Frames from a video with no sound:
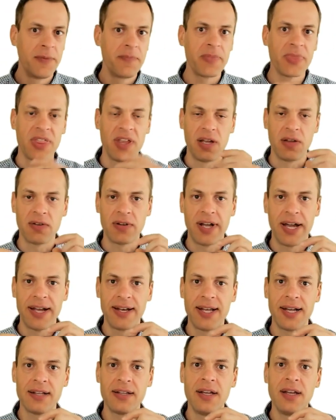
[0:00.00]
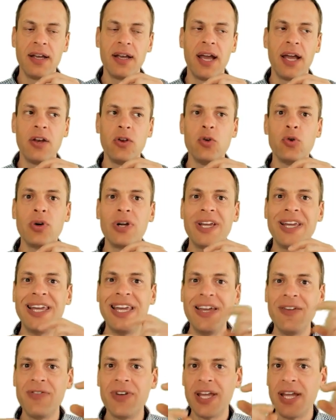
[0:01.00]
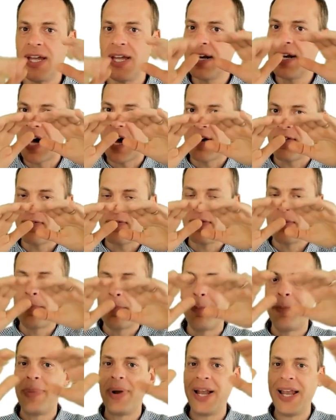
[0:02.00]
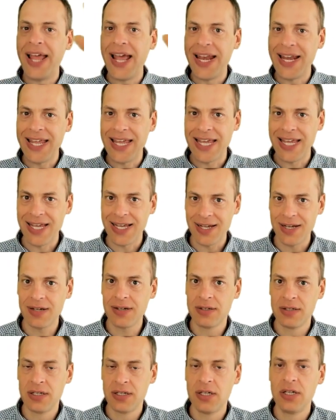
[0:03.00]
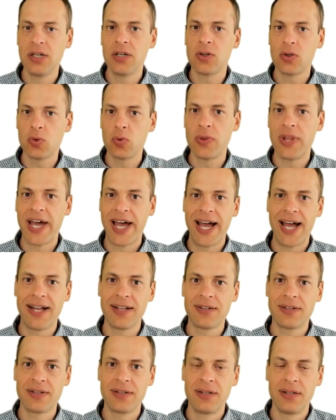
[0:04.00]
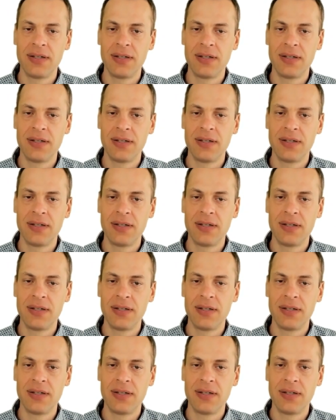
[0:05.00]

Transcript: things like that, and you give enough planning to that.